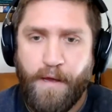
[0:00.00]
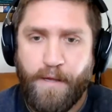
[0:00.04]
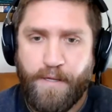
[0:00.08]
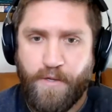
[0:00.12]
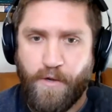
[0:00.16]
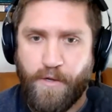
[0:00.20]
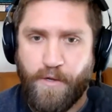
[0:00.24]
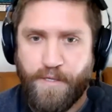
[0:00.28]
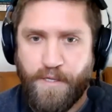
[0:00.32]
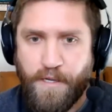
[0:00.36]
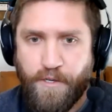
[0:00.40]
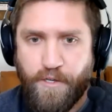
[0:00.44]

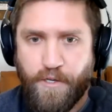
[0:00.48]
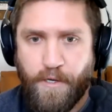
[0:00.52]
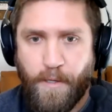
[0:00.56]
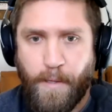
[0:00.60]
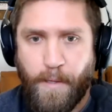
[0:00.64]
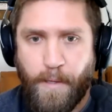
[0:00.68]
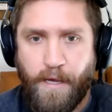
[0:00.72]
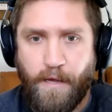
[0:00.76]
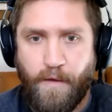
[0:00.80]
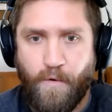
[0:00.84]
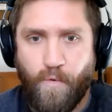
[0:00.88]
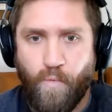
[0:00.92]
So
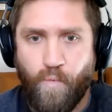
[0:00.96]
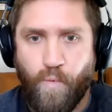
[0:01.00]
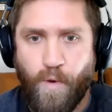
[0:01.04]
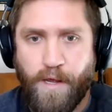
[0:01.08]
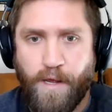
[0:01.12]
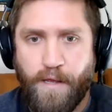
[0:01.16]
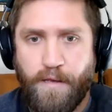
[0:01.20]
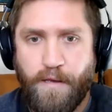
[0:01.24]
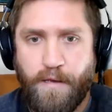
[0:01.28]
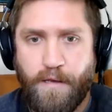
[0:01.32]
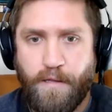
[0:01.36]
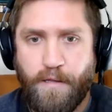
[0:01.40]
essentially,
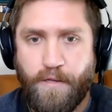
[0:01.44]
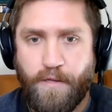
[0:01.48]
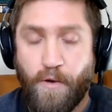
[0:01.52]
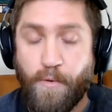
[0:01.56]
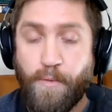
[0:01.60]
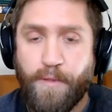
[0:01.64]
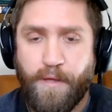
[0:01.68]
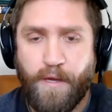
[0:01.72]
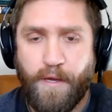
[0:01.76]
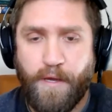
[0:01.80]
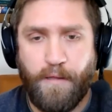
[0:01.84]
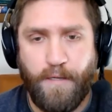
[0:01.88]
we
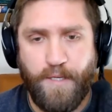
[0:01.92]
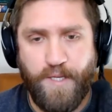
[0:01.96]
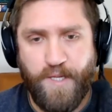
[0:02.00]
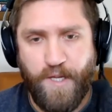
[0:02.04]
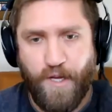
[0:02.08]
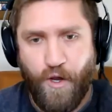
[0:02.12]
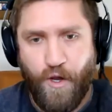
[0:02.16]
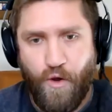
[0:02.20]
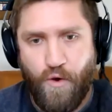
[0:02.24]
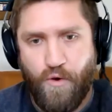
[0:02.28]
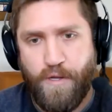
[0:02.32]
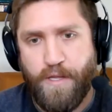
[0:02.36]
don't think that
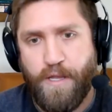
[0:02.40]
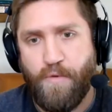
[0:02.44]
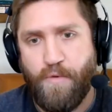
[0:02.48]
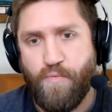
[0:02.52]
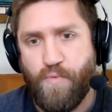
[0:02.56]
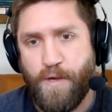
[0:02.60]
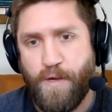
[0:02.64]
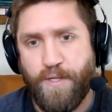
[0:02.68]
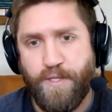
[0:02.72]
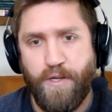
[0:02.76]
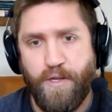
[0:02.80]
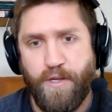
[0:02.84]
security
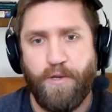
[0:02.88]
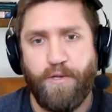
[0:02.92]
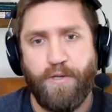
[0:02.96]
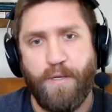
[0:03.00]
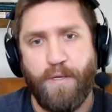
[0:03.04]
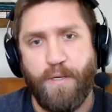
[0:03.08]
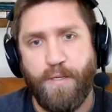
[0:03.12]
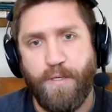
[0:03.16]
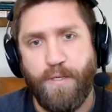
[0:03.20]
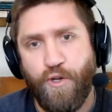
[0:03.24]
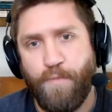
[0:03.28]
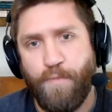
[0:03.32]

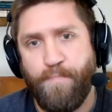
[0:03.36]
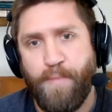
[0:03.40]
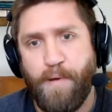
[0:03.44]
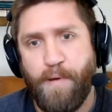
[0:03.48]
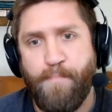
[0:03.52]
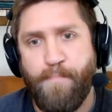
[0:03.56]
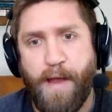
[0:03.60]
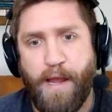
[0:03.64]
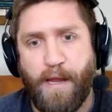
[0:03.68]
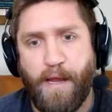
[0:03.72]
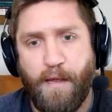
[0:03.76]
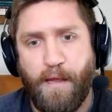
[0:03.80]
researchers should be
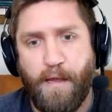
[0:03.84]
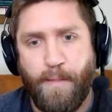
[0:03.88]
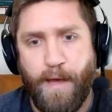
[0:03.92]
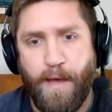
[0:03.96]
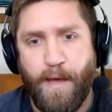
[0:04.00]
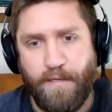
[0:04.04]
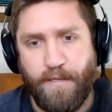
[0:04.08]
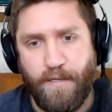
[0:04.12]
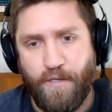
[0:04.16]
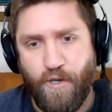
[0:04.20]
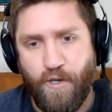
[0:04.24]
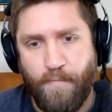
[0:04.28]
making
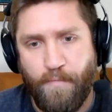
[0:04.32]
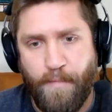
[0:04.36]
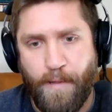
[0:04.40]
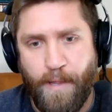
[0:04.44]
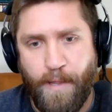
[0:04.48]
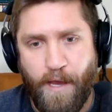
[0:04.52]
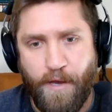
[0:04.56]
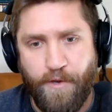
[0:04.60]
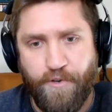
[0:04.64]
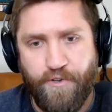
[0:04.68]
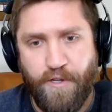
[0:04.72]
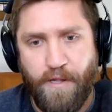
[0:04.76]
that
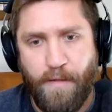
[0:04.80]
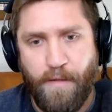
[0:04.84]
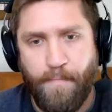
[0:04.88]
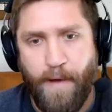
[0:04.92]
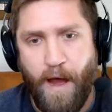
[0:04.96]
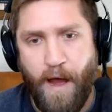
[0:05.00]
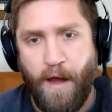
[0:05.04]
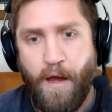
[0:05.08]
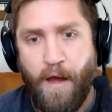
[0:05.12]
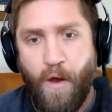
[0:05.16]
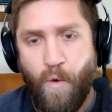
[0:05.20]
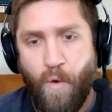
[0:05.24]
determination
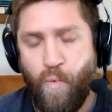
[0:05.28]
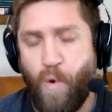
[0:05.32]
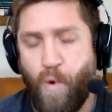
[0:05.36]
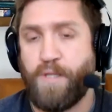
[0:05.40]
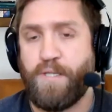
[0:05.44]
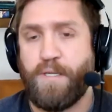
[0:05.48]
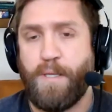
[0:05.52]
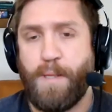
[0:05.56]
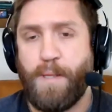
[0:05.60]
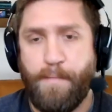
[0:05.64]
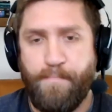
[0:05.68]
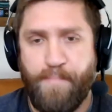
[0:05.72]
about
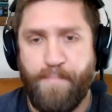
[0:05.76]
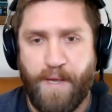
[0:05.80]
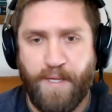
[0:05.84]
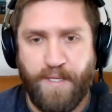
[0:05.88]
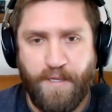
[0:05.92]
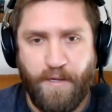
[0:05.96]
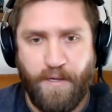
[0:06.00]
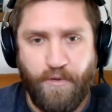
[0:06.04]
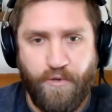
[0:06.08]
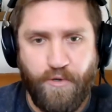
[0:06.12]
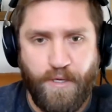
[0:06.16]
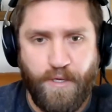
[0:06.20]
what's in the
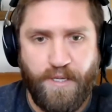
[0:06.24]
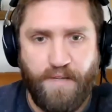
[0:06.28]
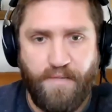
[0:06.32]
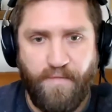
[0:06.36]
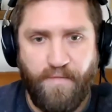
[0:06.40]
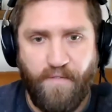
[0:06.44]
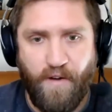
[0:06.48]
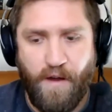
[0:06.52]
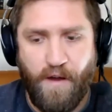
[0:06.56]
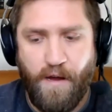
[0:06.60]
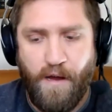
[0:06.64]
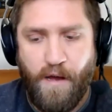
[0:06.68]
best interest
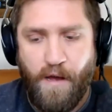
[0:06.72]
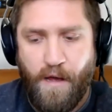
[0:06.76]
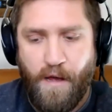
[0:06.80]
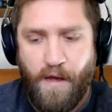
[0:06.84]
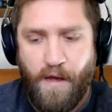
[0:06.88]
for